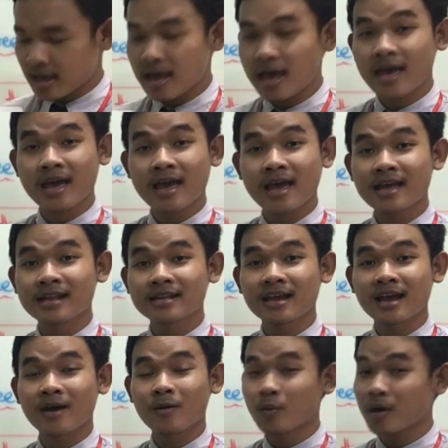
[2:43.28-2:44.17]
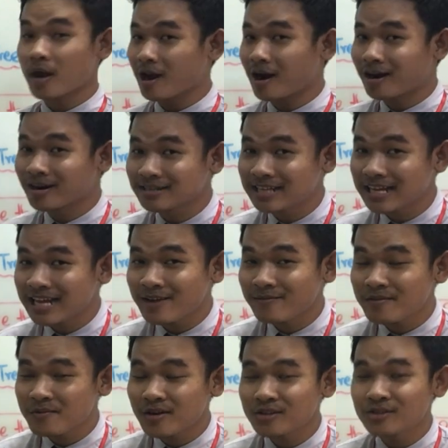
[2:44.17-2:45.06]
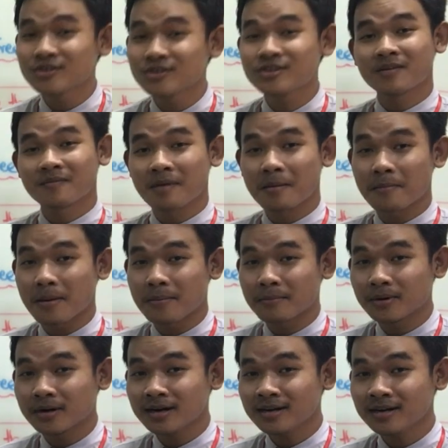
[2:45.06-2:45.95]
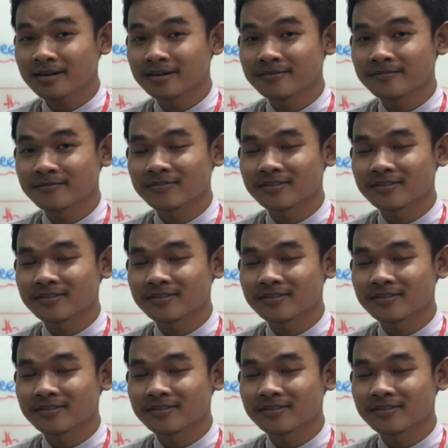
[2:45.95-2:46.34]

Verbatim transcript: And where are they, everyone? Do you remember?